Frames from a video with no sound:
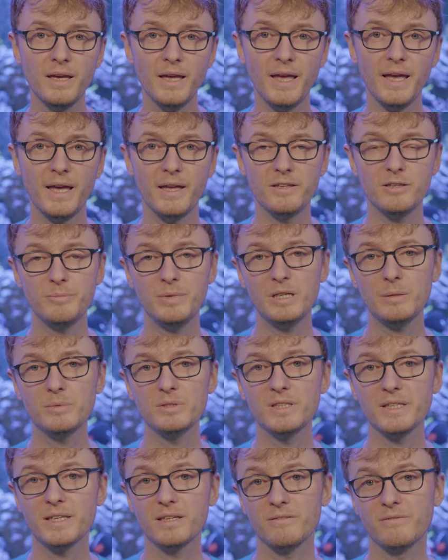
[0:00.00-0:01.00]
and you'll be able
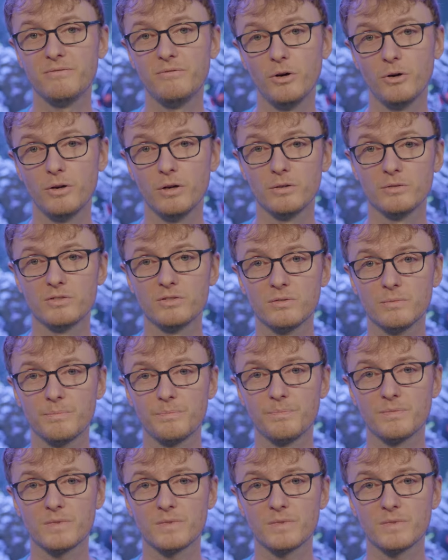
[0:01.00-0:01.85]
to get photos.